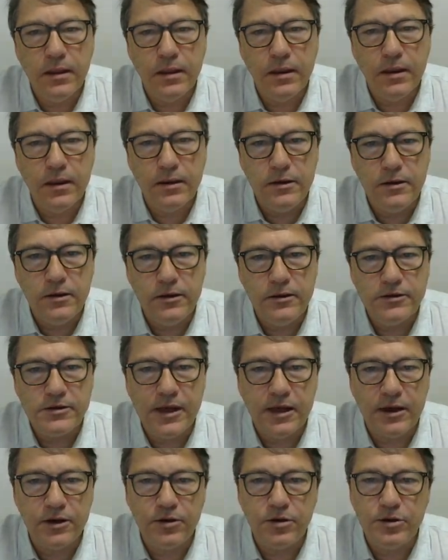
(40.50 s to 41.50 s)
here's
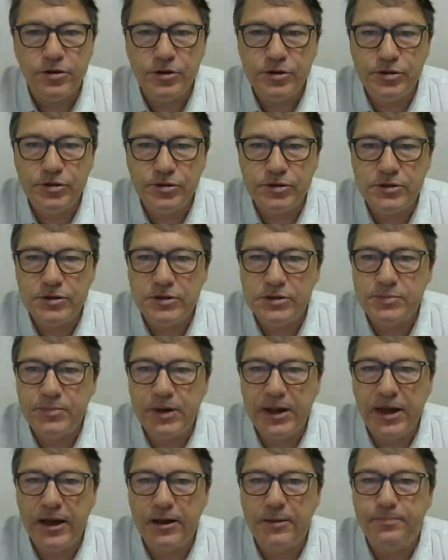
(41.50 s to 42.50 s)
our contours
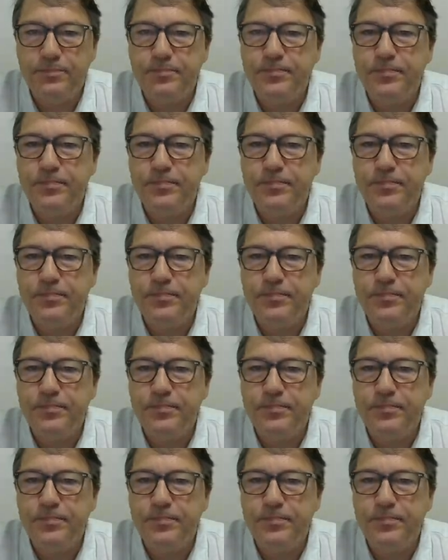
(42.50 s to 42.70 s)
displayed.